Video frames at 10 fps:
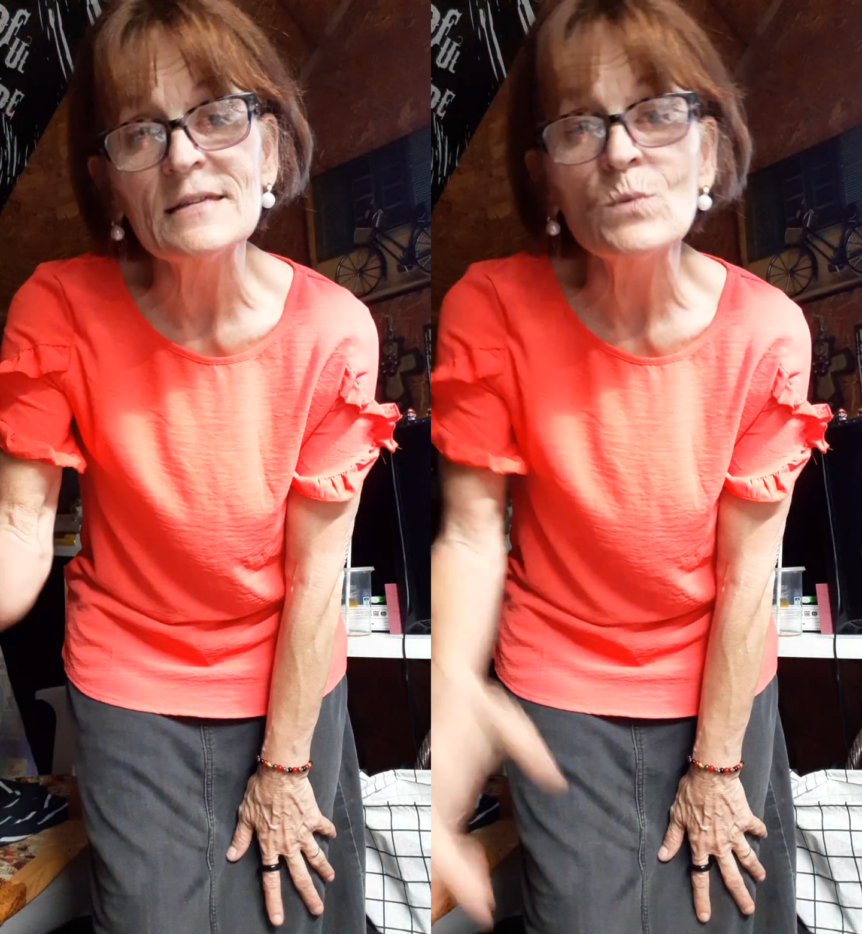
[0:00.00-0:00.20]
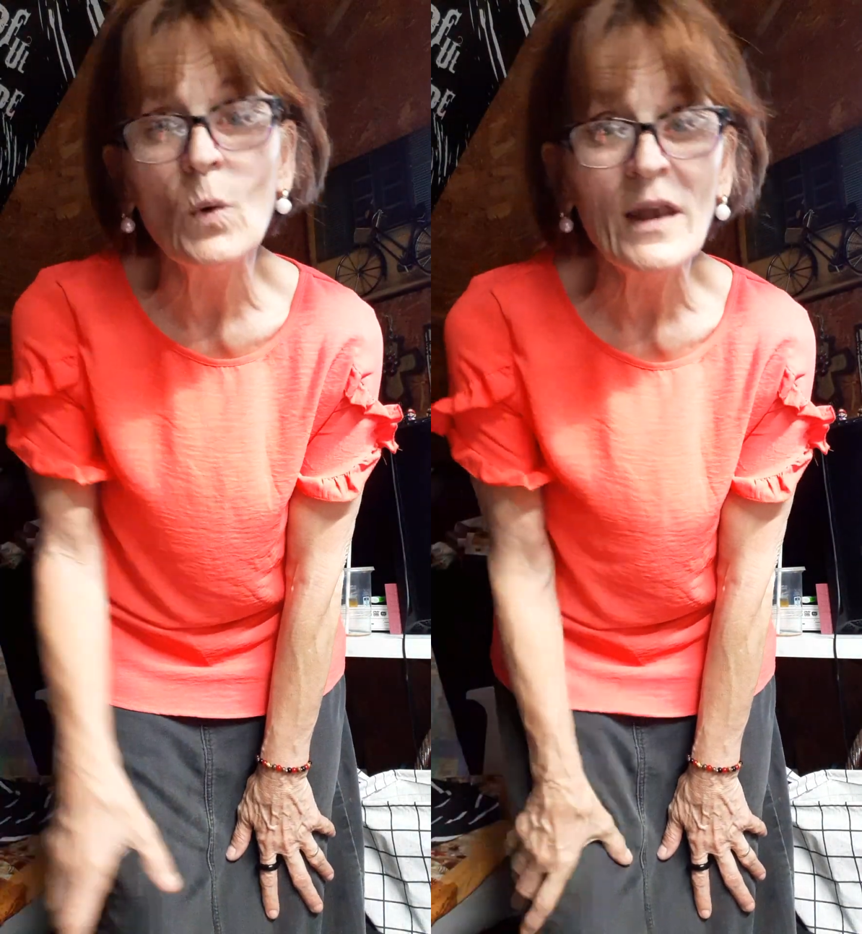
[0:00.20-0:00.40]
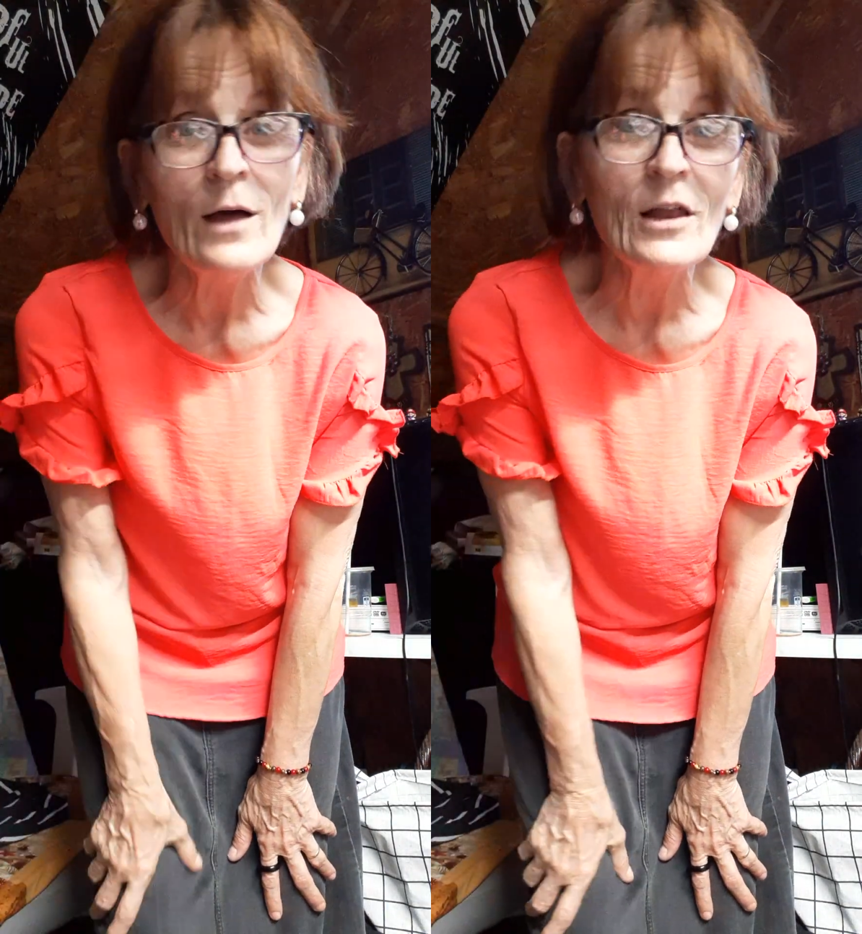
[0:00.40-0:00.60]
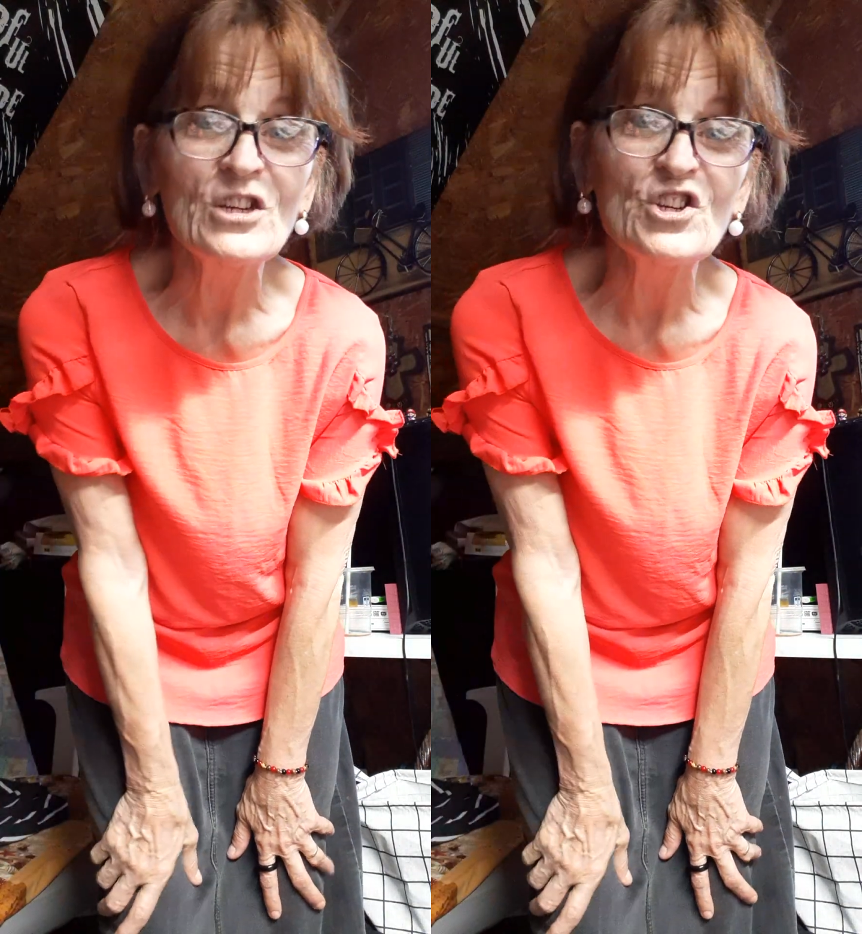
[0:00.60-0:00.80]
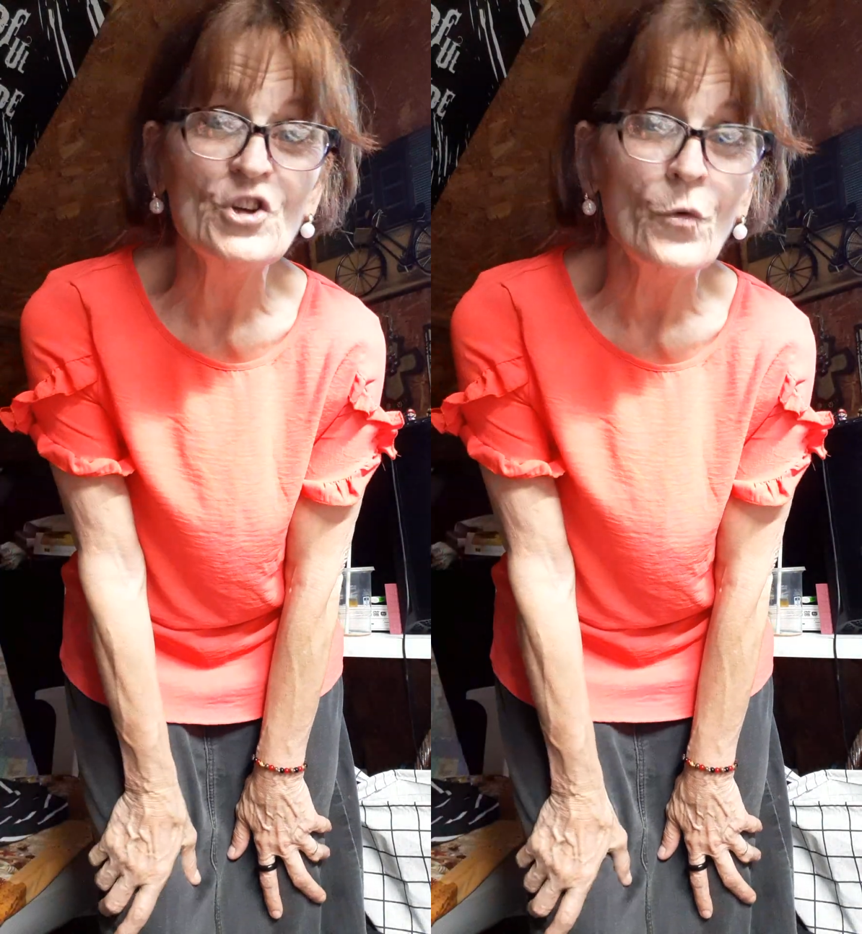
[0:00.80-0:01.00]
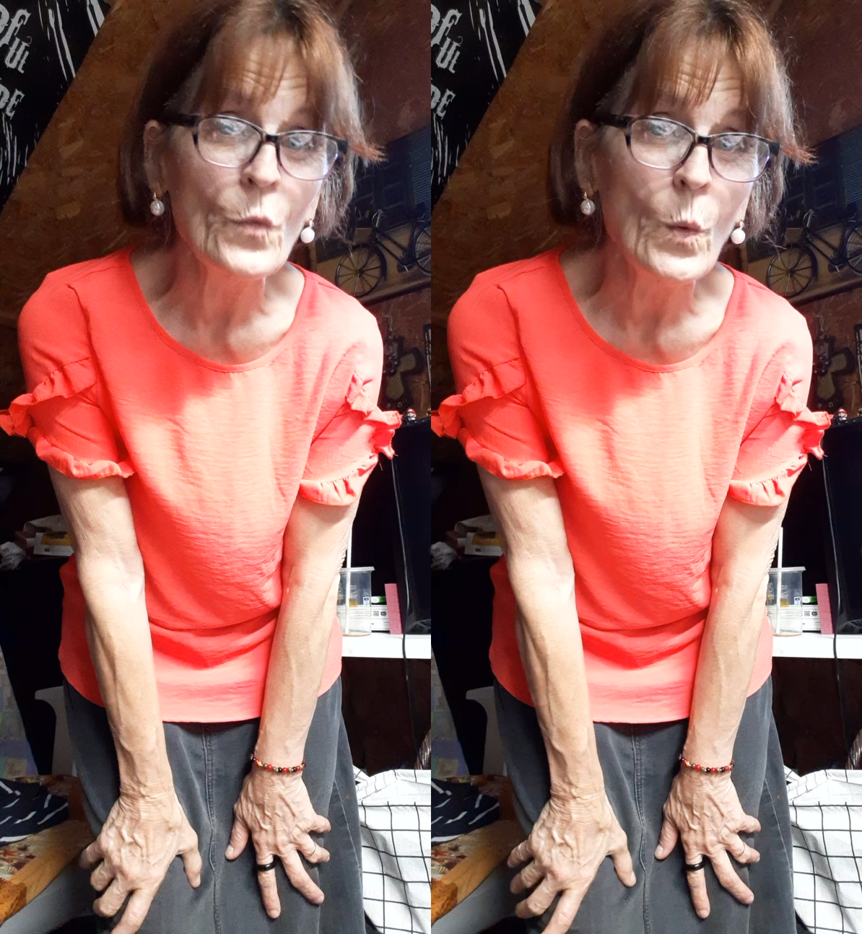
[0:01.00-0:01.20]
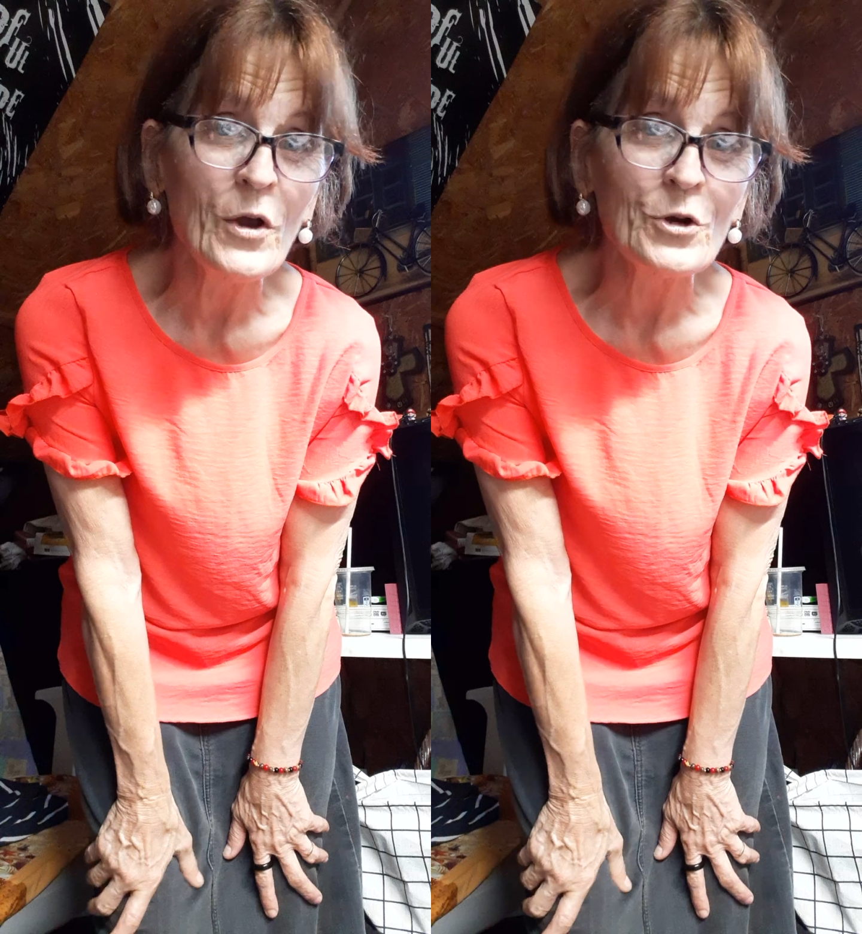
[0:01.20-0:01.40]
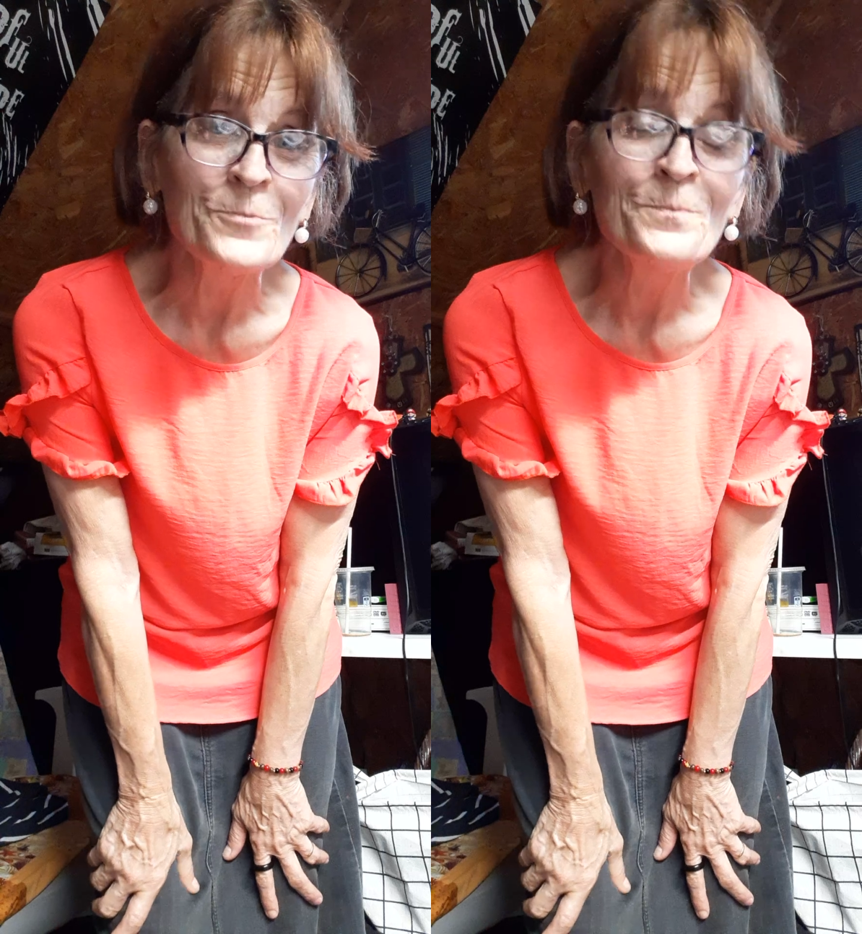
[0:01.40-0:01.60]
is when I'll let you know the
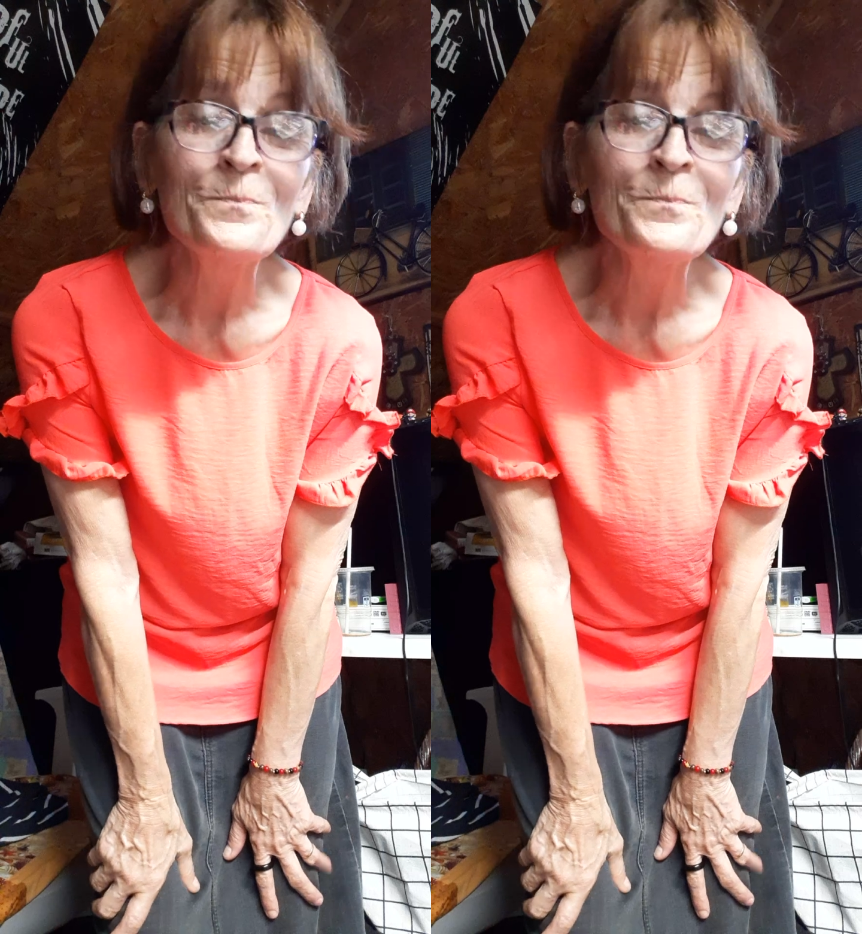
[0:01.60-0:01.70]
winner.